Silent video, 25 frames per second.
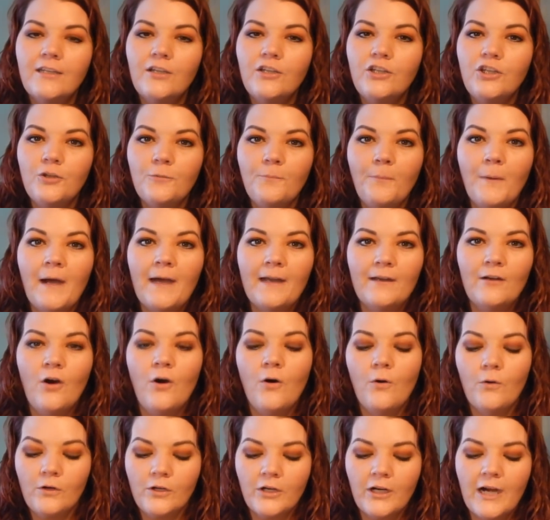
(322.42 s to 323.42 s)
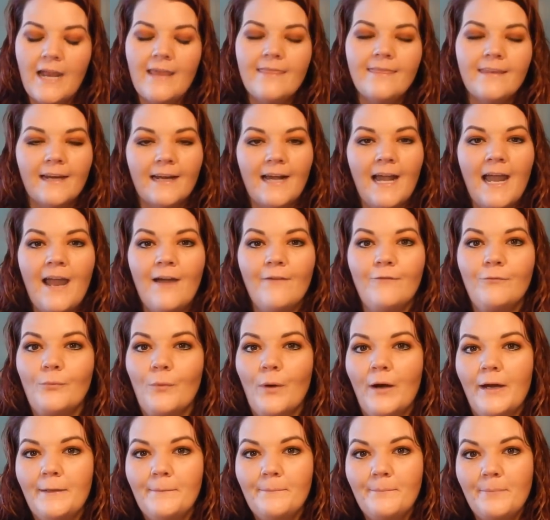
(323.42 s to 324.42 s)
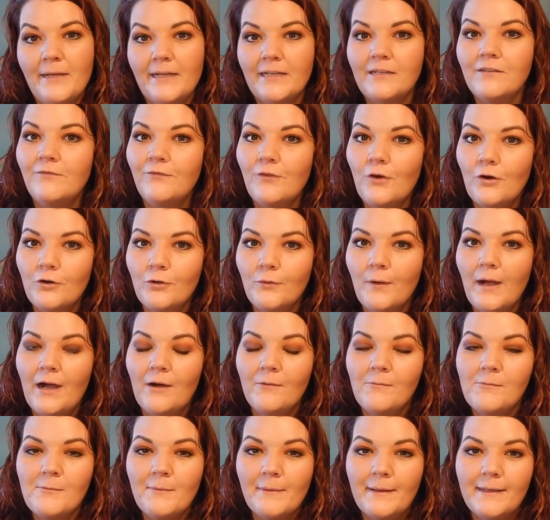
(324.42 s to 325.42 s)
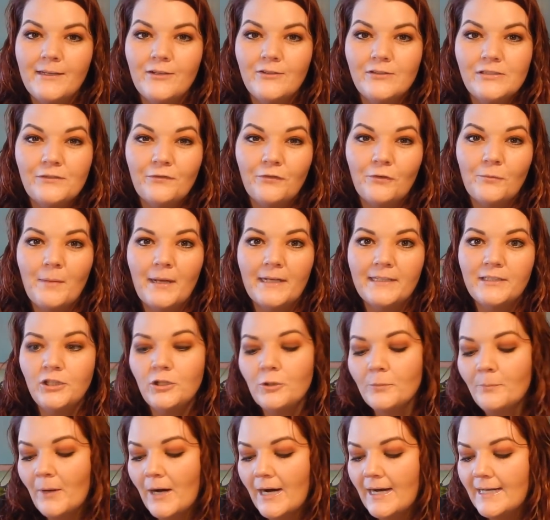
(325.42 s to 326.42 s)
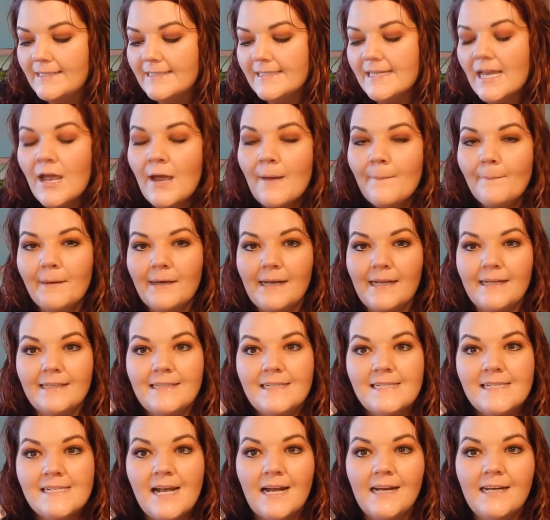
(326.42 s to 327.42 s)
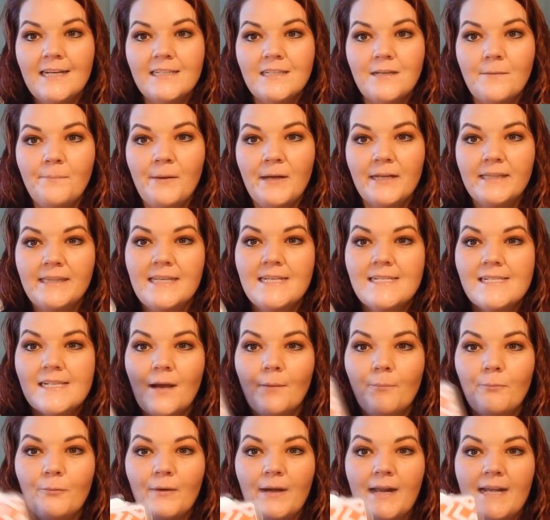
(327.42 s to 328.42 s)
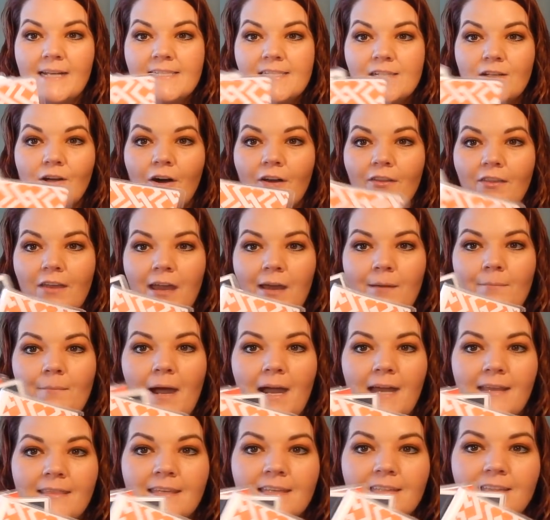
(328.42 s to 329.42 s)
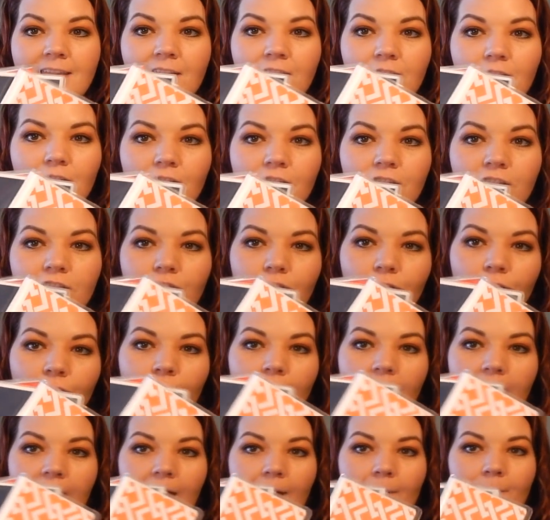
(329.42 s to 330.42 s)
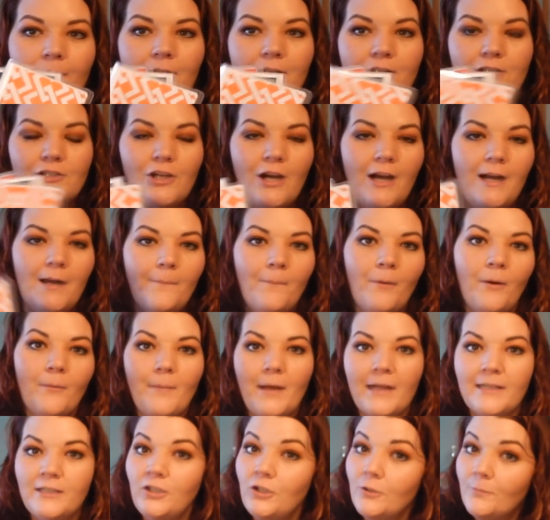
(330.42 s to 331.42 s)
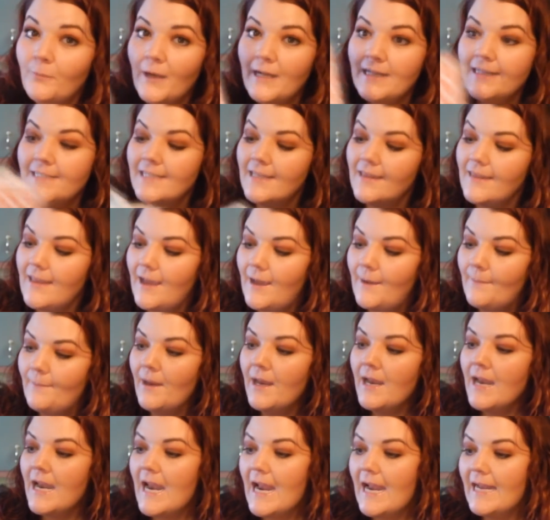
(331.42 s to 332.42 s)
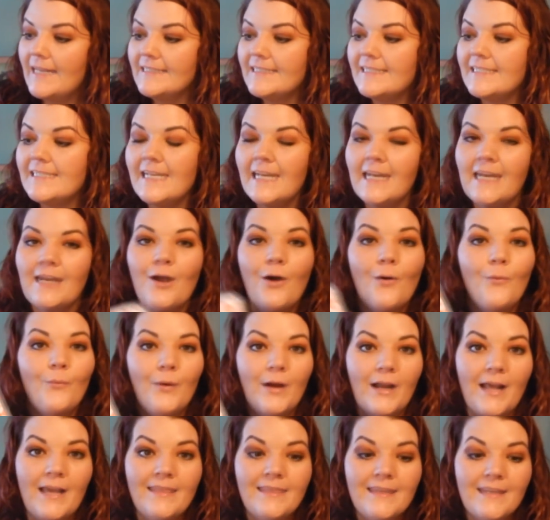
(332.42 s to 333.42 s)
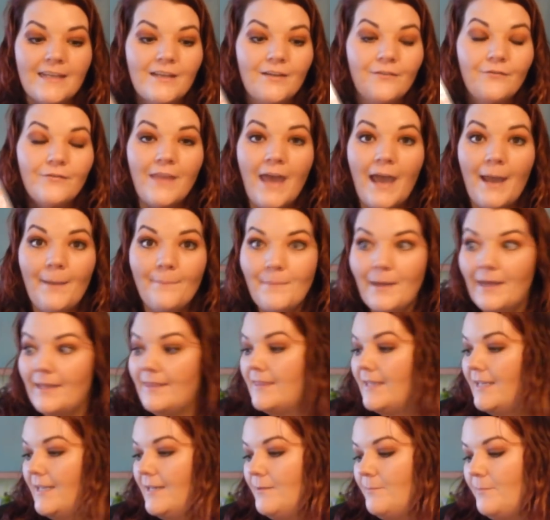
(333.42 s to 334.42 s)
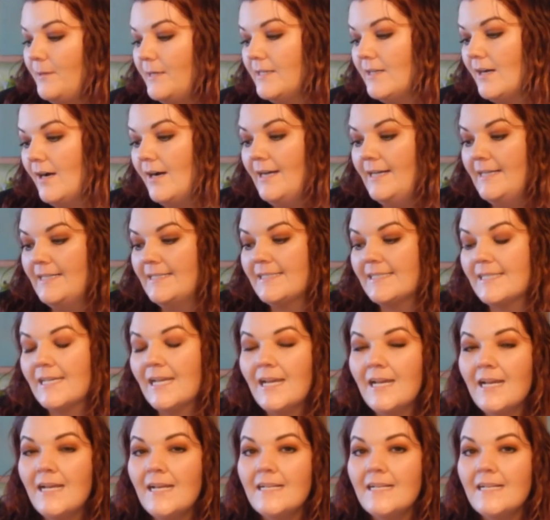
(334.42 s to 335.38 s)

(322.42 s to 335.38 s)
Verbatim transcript: coupon holder and then I have one big photo album I use for my coupons, but I decided to pick these up when I saw them. I think that they're cute and I'm gonna try to put my coupons in them and see what I think of that method because